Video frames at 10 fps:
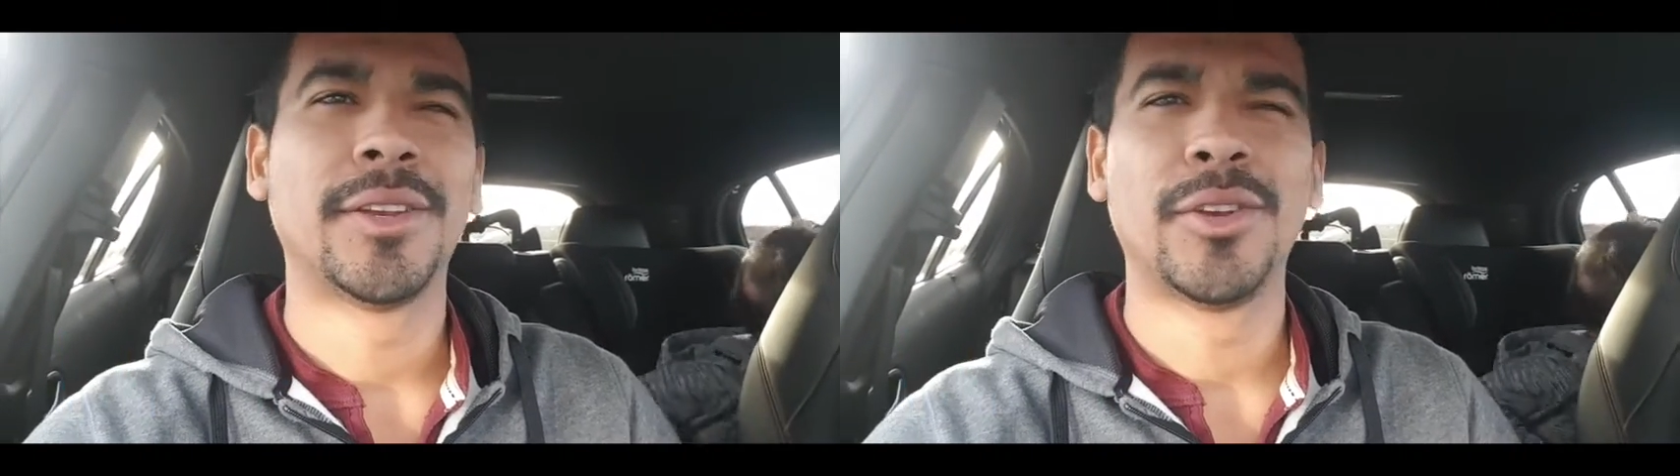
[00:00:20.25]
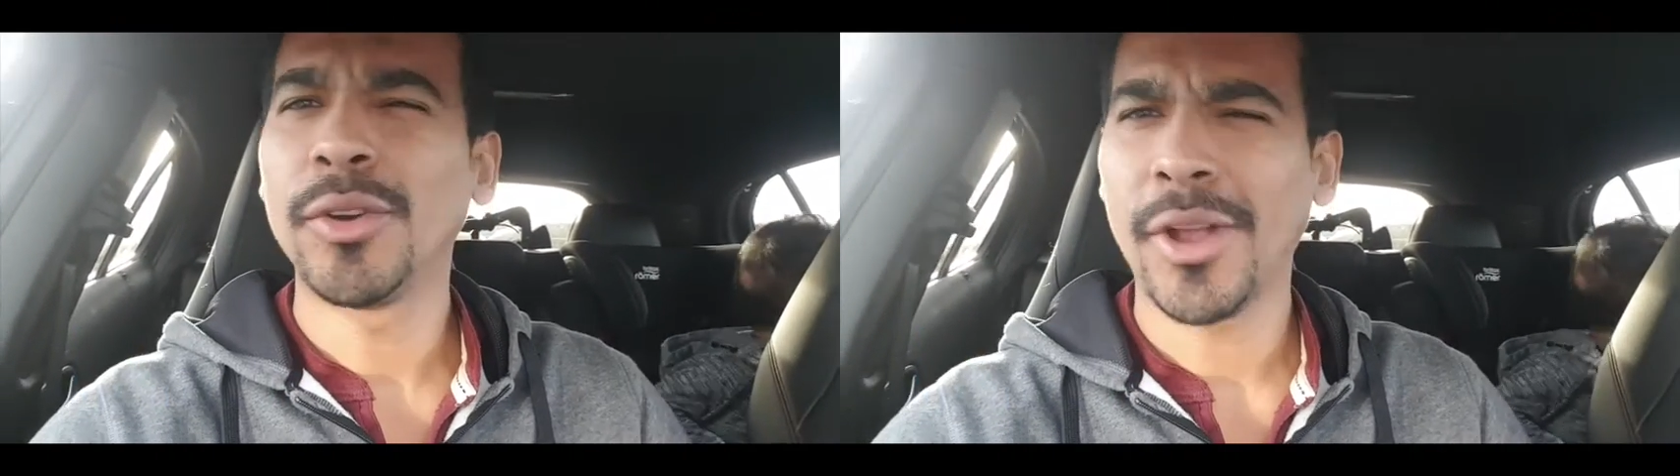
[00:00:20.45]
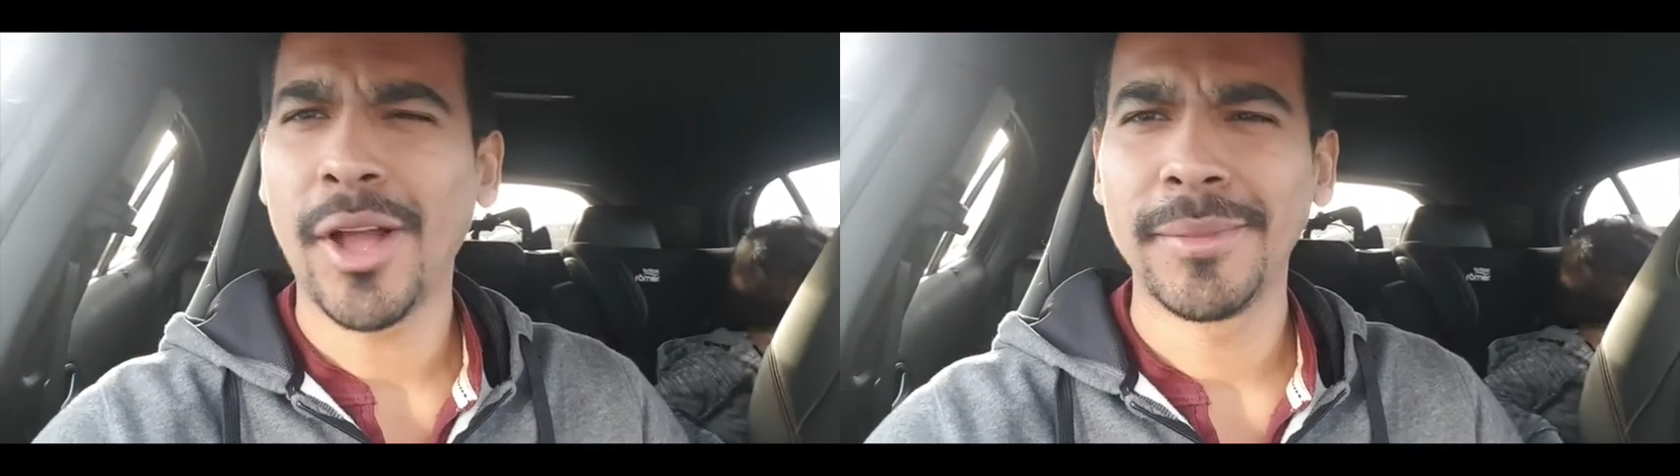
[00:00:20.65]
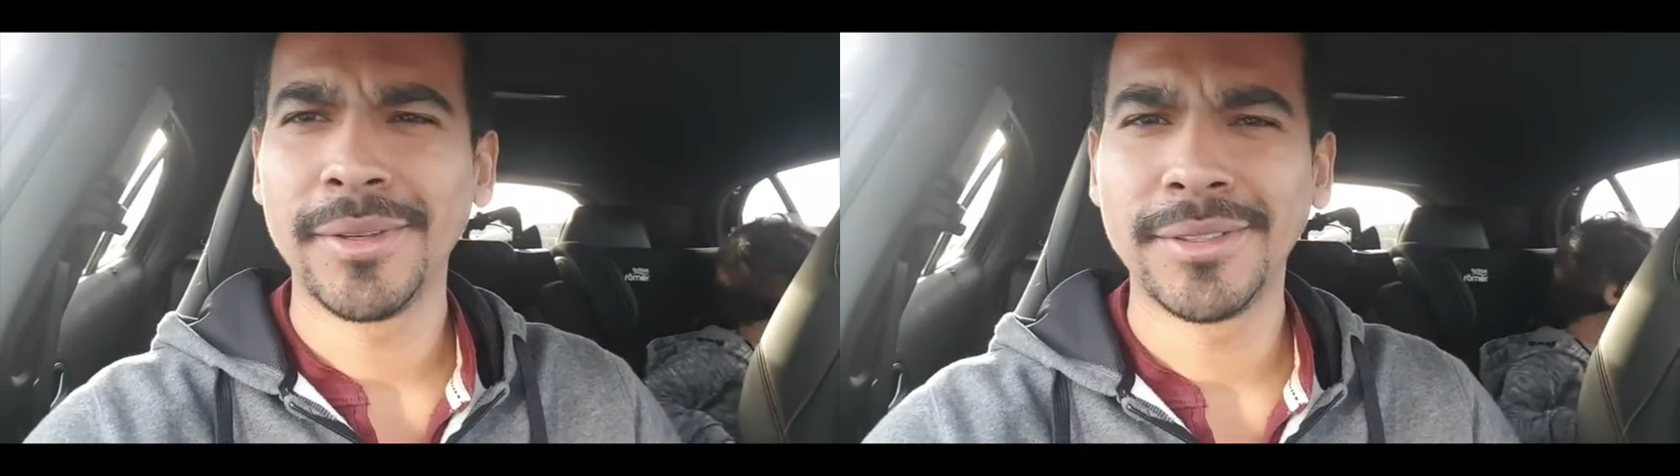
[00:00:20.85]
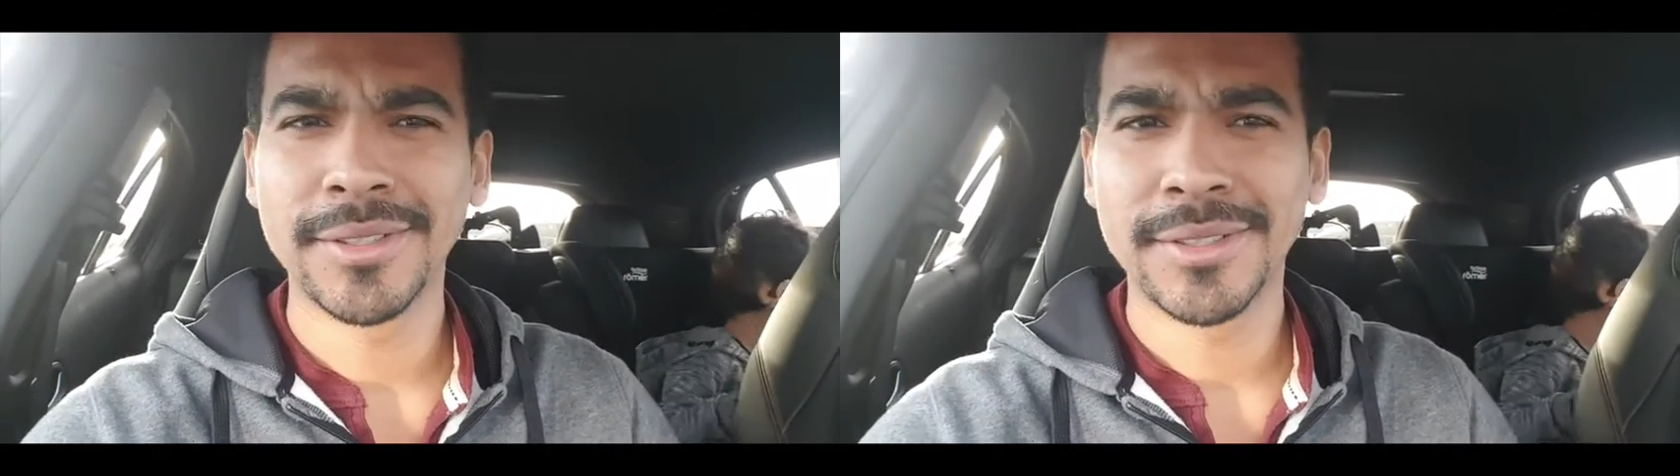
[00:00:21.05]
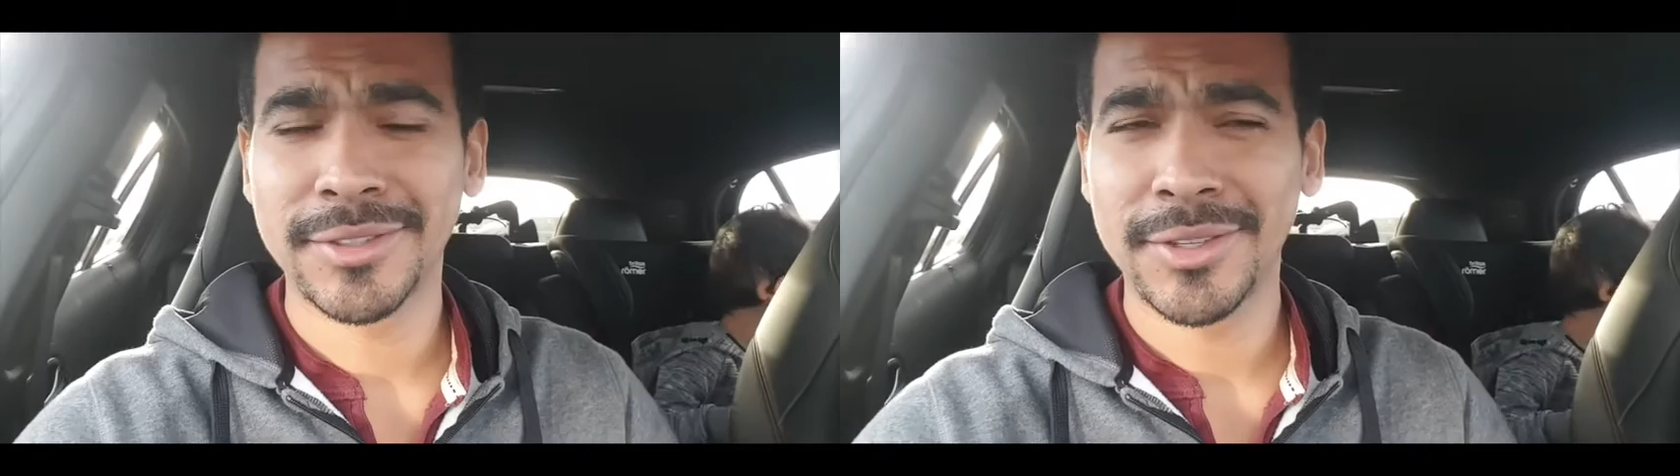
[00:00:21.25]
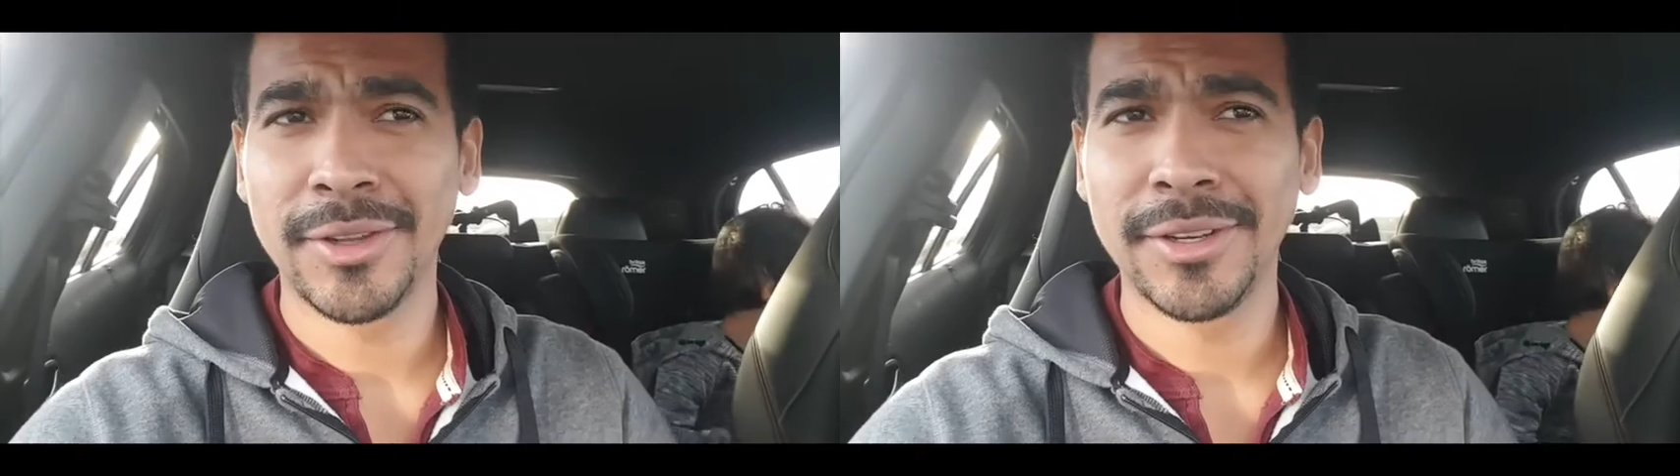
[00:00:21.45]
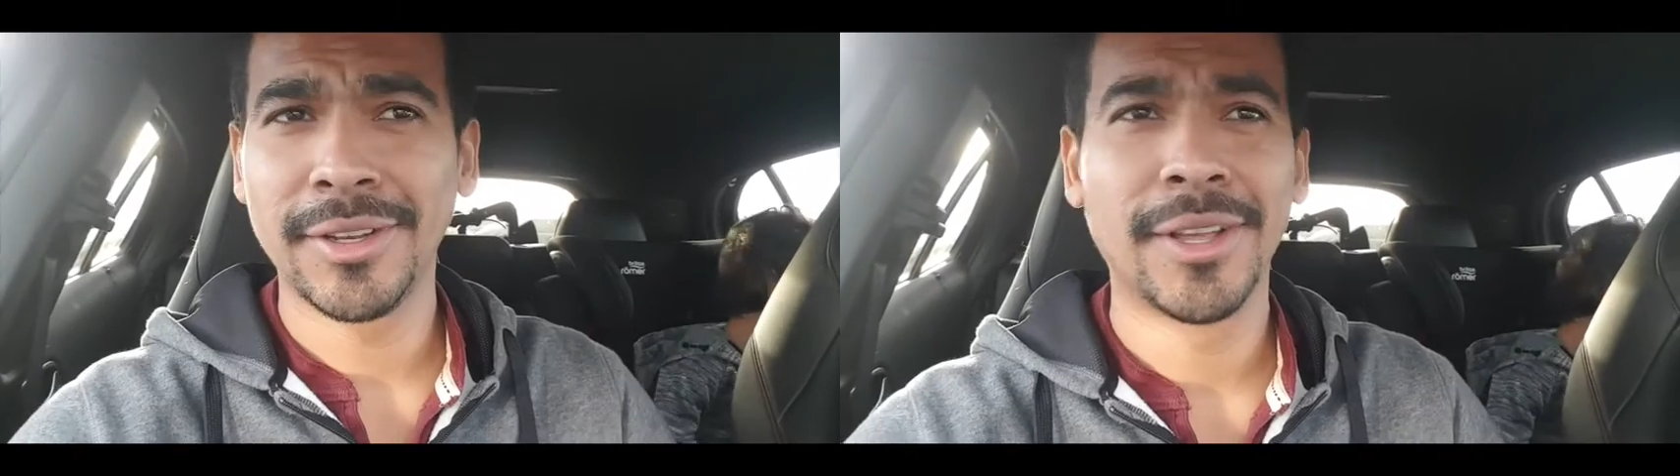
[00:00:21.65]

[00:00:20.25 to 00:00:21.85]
non-common son